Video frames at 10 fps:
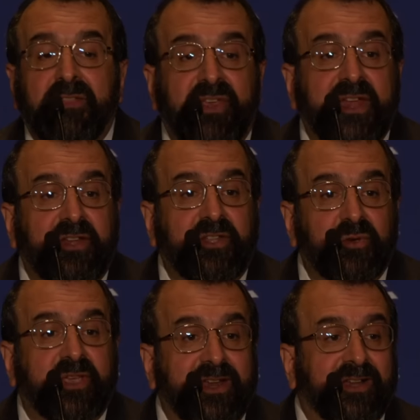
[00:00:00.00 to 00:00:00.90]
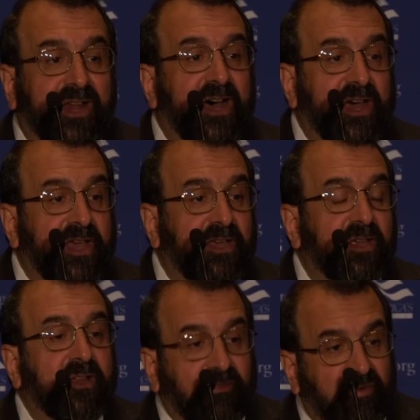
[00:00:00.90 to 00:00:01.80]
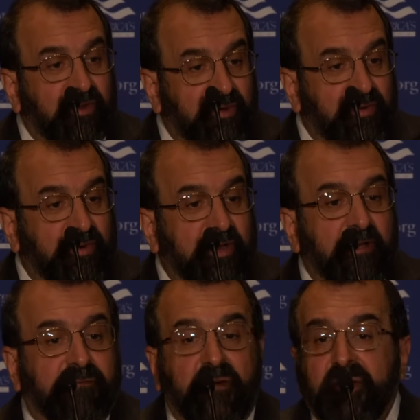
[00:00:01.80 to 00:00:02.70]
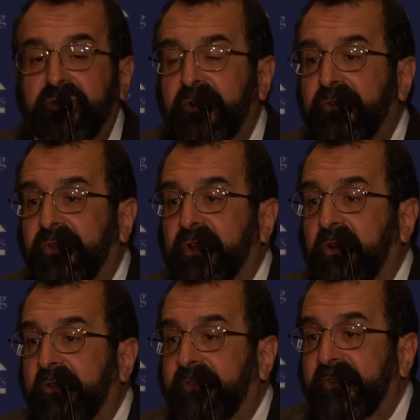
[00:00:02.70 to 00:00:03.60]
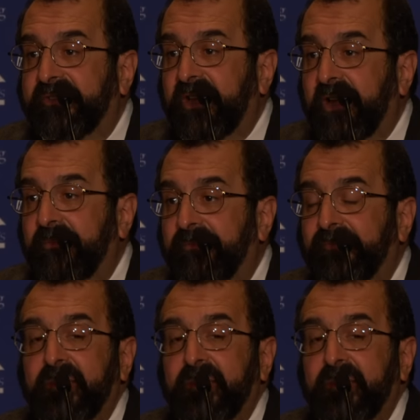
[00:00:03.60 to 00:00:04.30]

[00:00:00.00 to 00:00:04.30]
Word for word: then you can lie to further the cause of Islam.